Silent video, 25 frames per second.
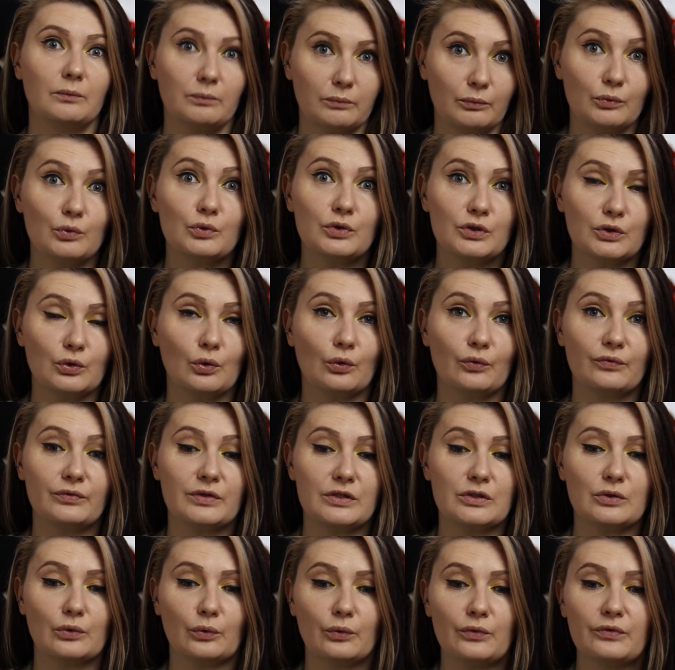books of
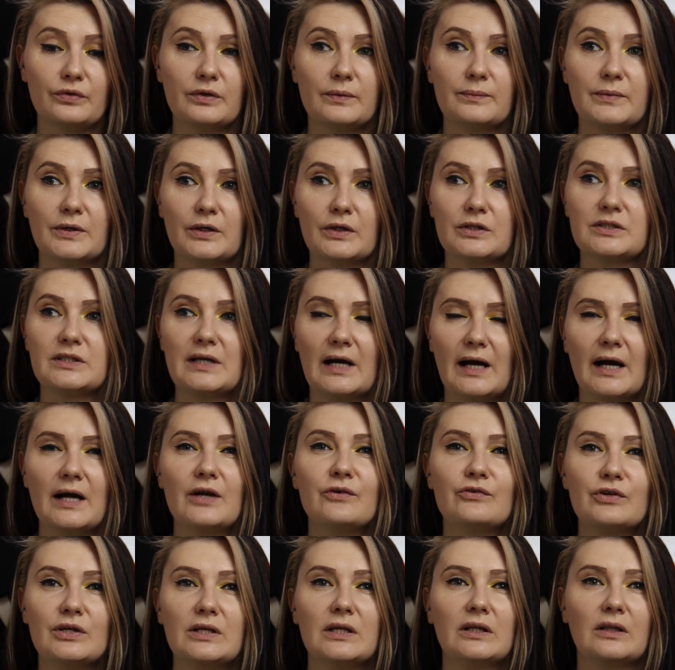this author because I
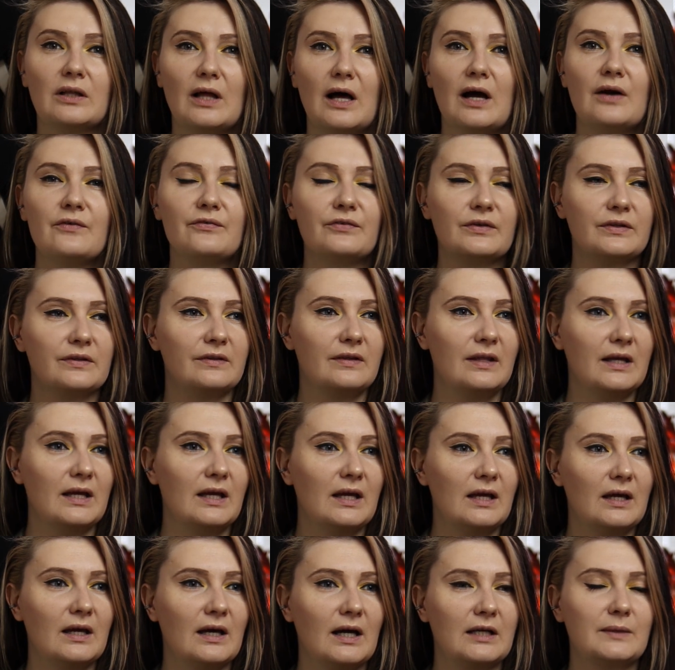really love
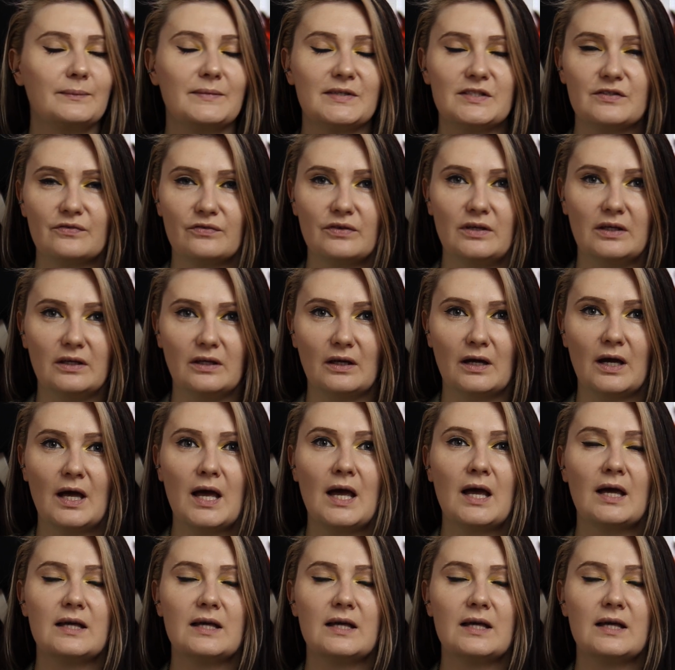the atmosphere,